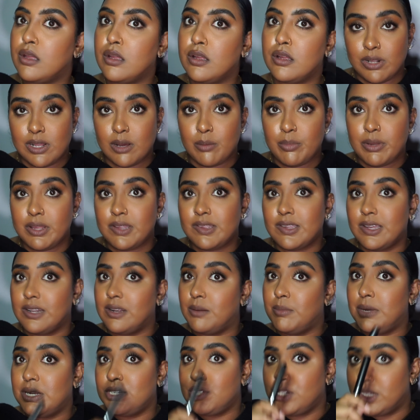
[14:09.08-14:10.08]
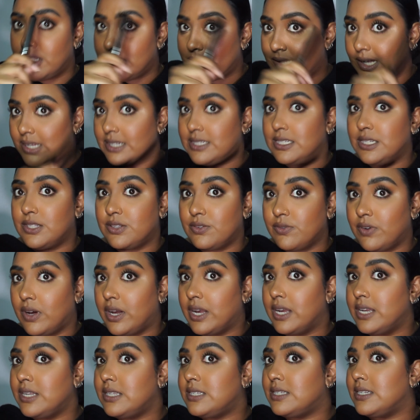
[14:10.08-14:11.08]
With that being said, I'm actually
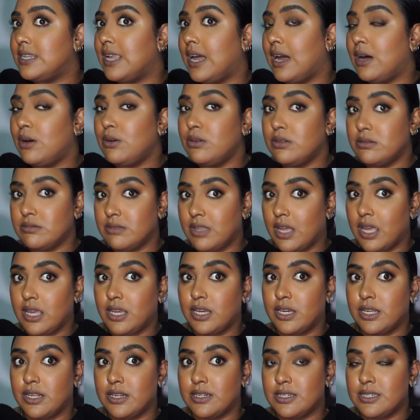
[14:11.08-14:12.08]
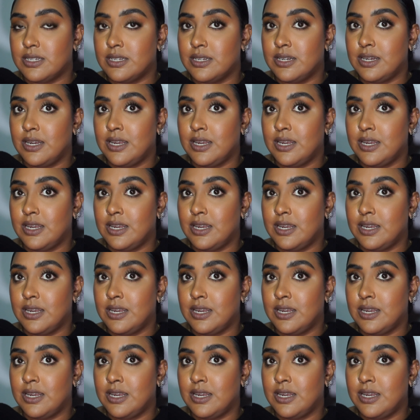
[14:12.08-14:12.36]
satisfied now that I could